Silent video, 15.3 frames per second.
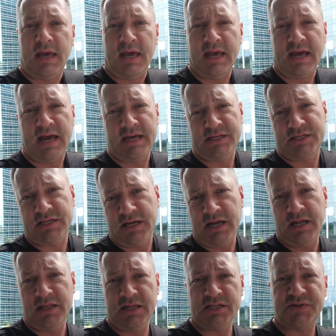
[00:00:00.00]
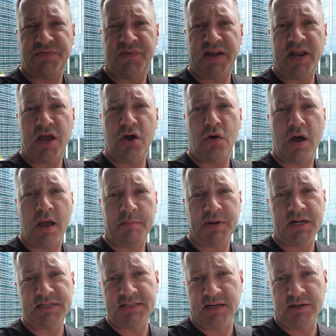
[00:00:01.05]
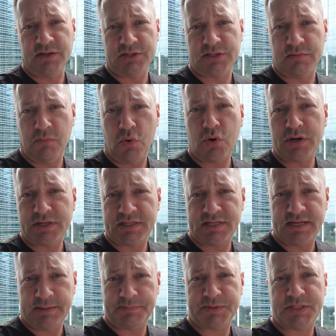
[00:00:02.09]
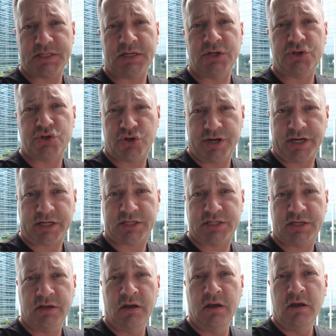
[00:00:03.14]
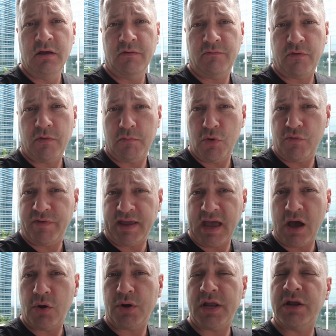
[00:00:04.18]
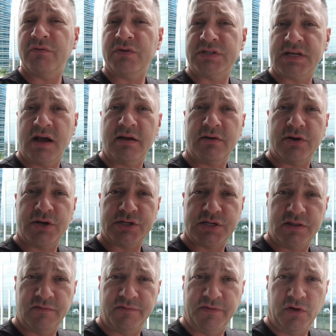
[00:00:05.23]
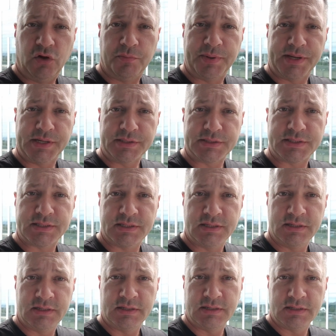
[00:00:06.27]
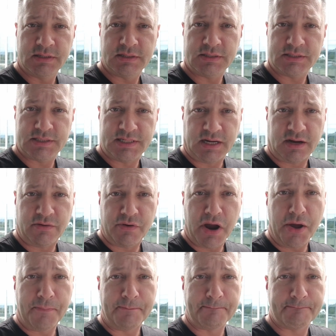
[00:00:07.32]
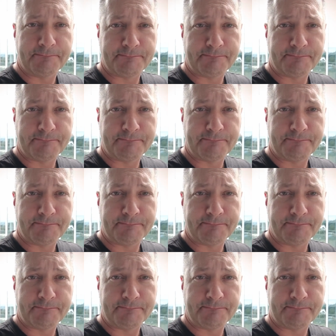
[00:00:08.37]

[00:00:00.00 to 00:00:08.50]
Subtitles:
Hey guys, in this video I'm going to tell you some more tips and tricks for moving out and retiring to the Philippines. Stick around.